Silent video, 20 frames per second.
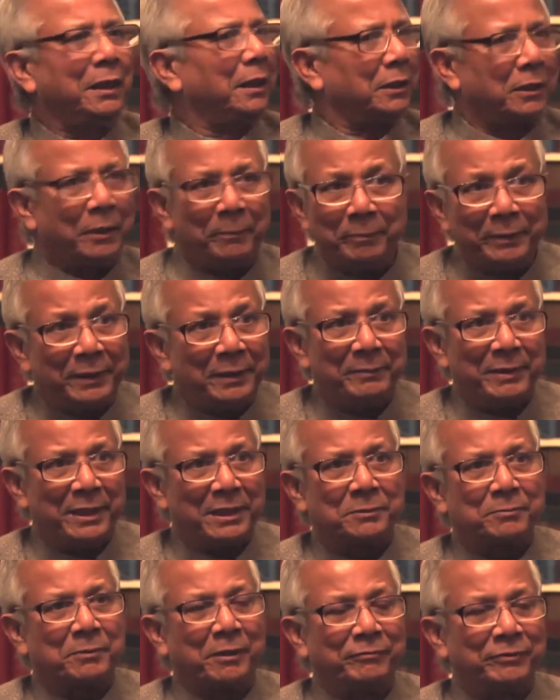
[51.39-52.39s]
Company
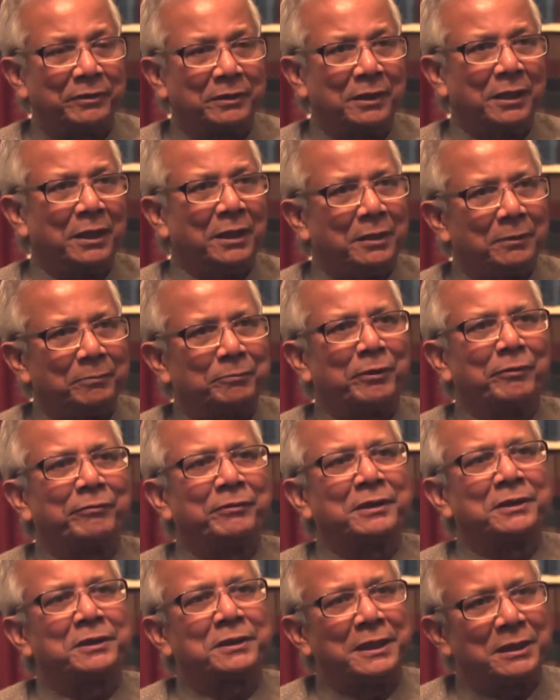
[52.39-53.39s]
makes profit,
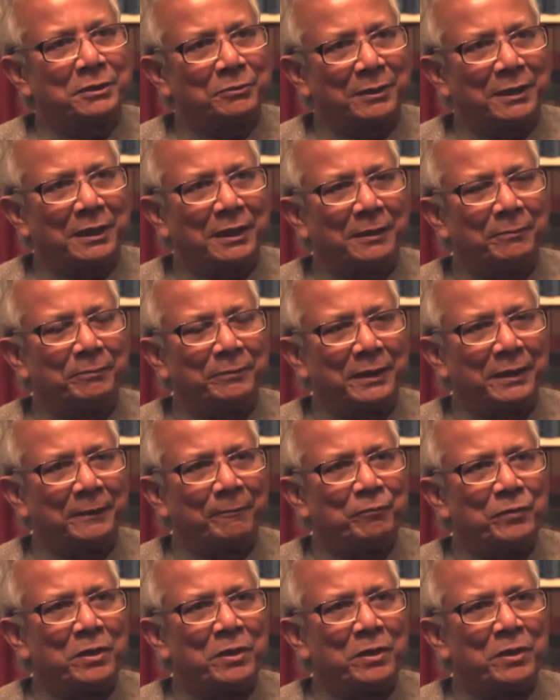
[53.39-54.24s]
profit stays with the company.